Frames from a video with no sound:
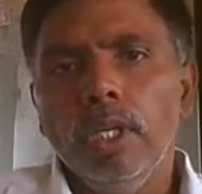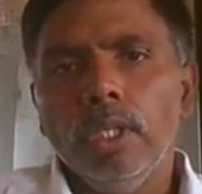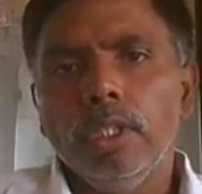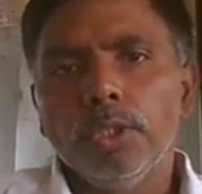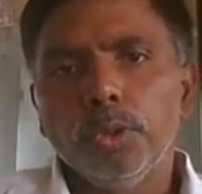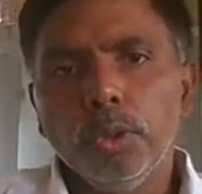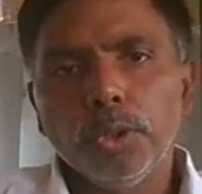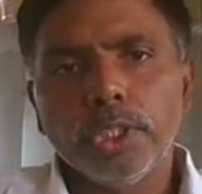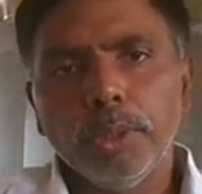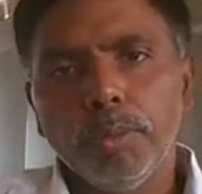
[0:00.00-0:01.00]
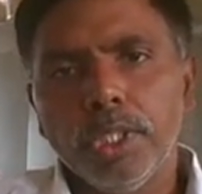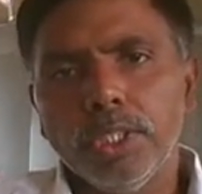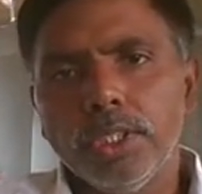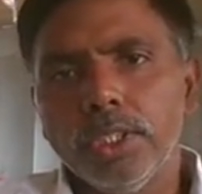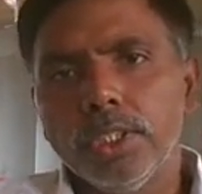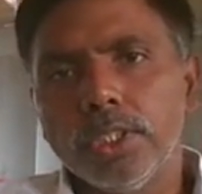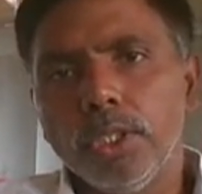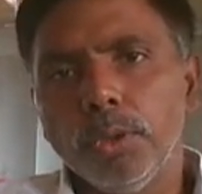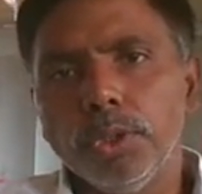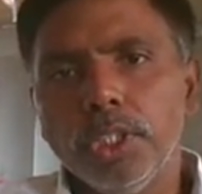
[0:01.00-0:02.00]
the source temperature is
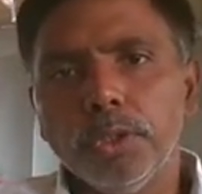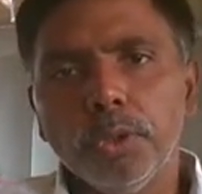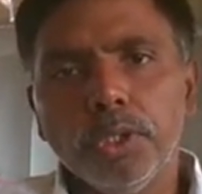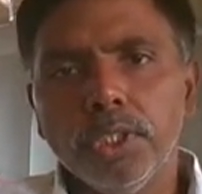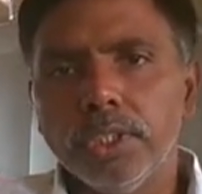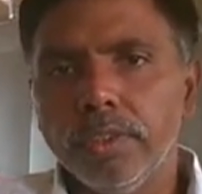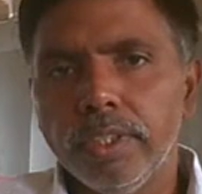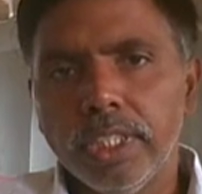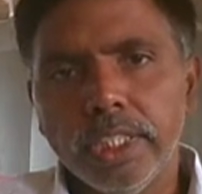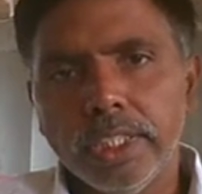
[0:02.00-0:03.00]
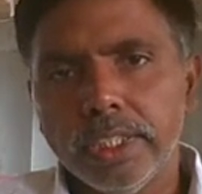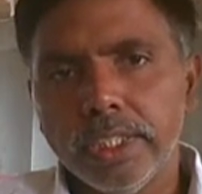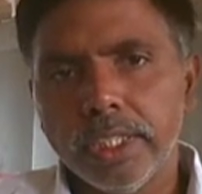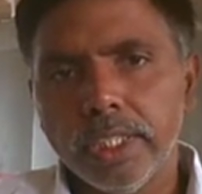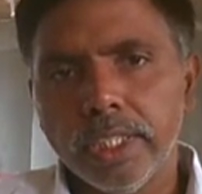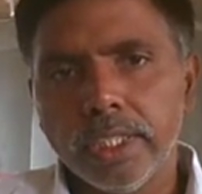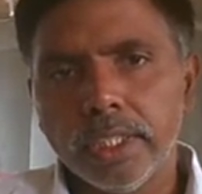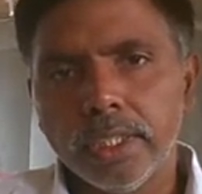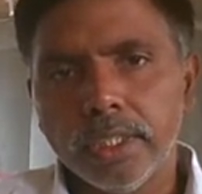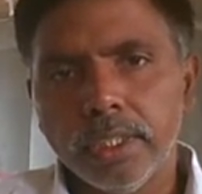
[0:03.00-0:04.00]
1027 degrees centigrade,
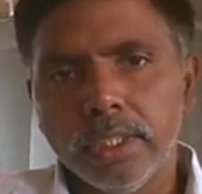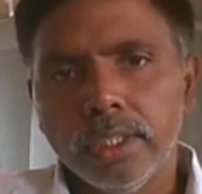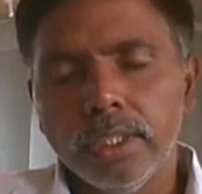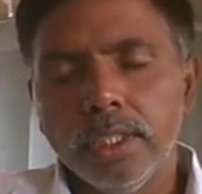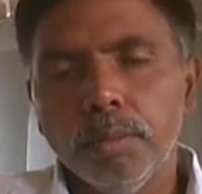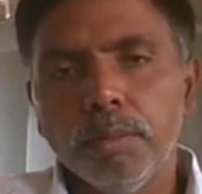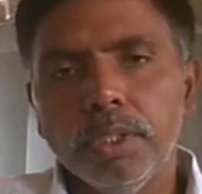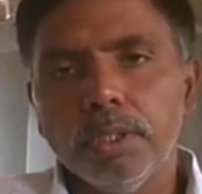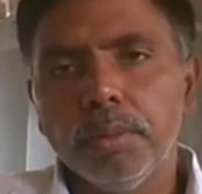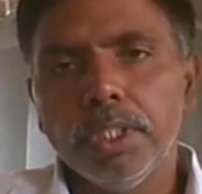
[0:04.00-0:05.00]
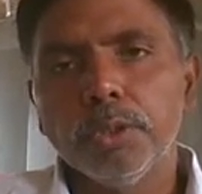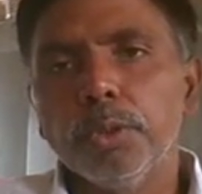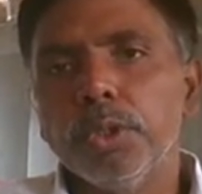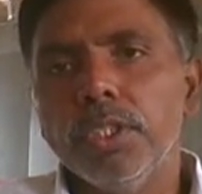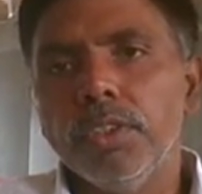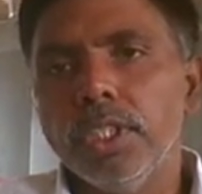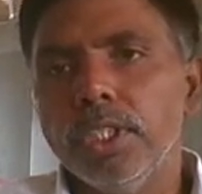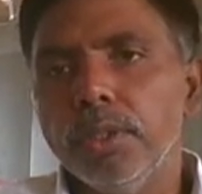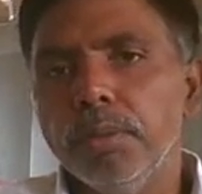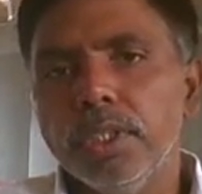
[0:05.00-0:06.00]
means plus
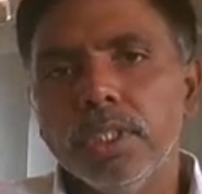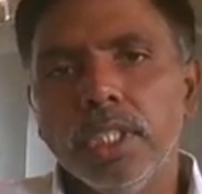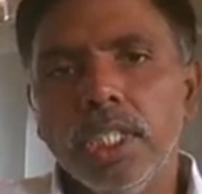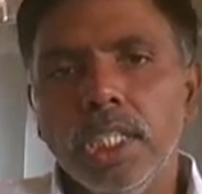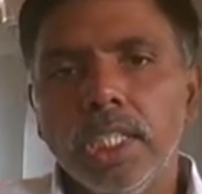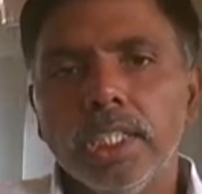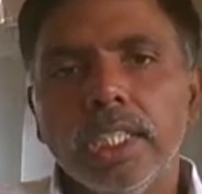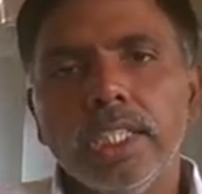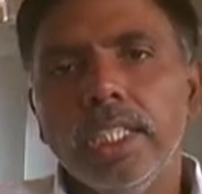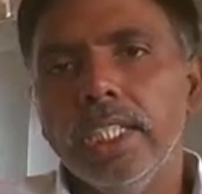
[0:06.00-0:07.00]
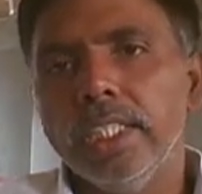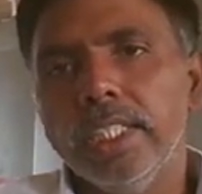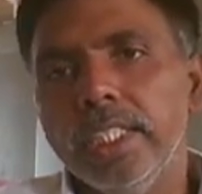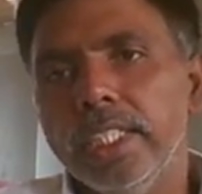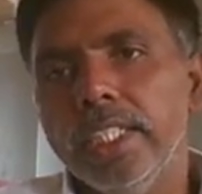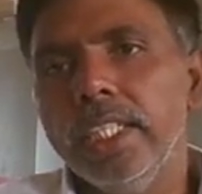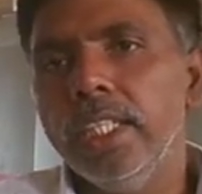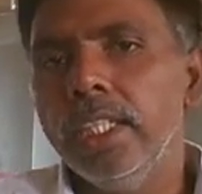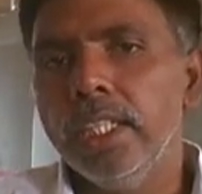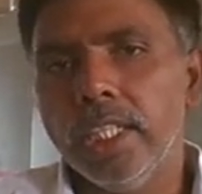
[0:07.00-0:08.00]
273 means 1300
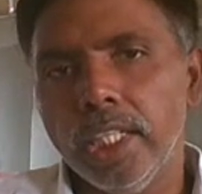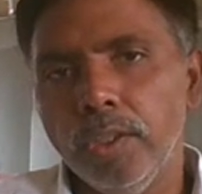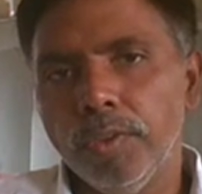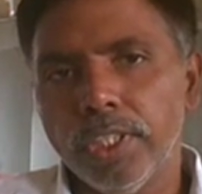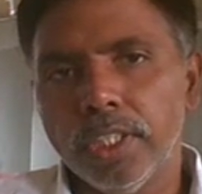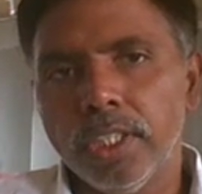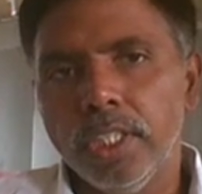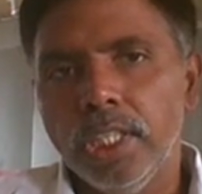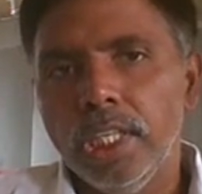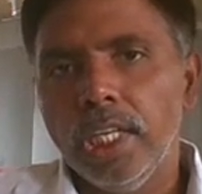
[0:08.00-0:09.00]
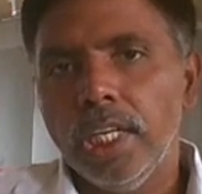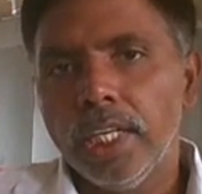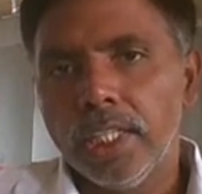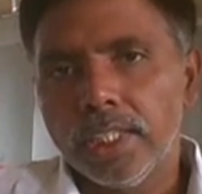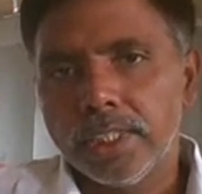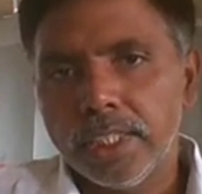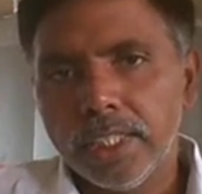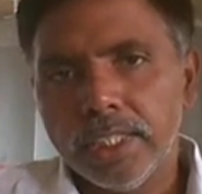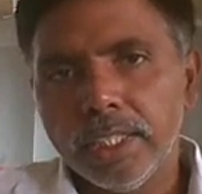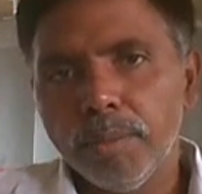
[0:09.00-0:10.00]
degree Kelvin, and the
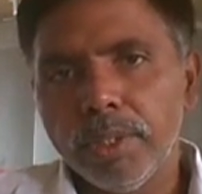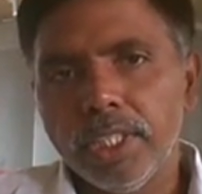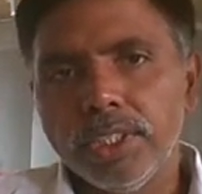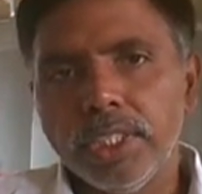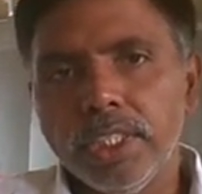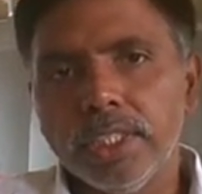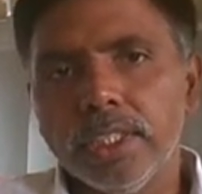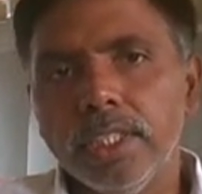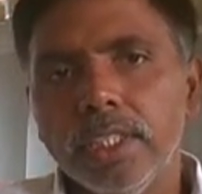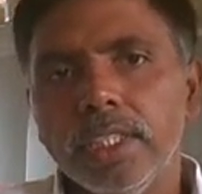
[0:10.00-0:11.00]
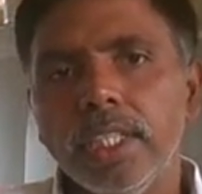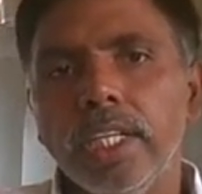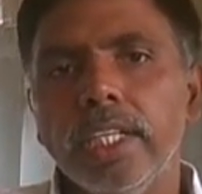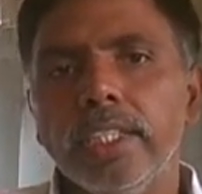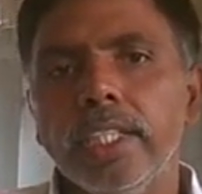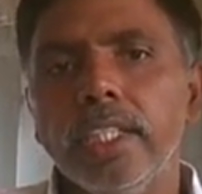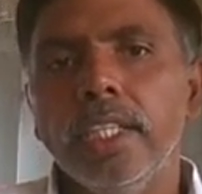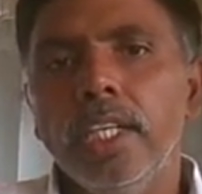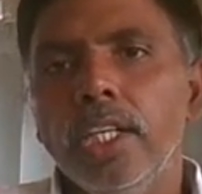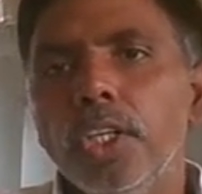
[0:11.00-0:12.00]
sink temperature is
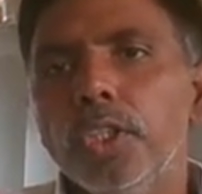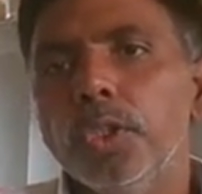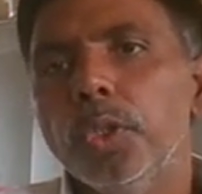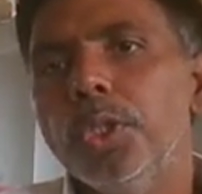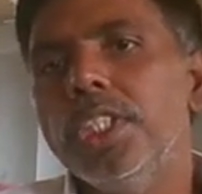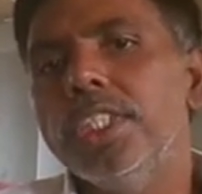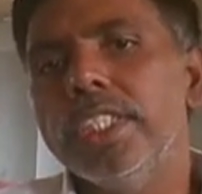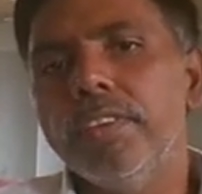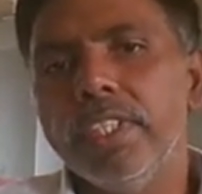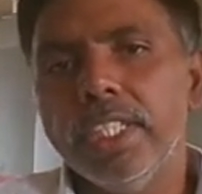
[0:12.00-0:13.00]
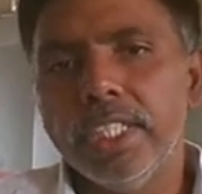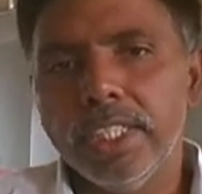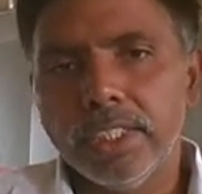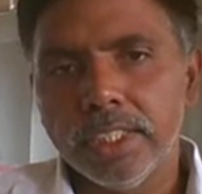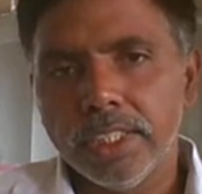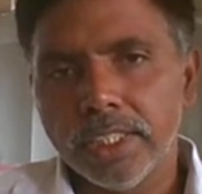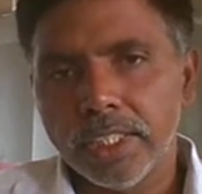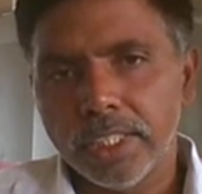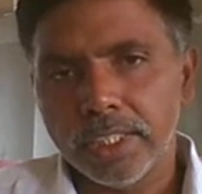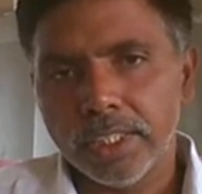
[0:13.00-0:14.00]
327 degrees
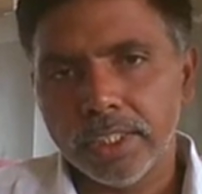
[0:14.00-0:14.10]
centigrade.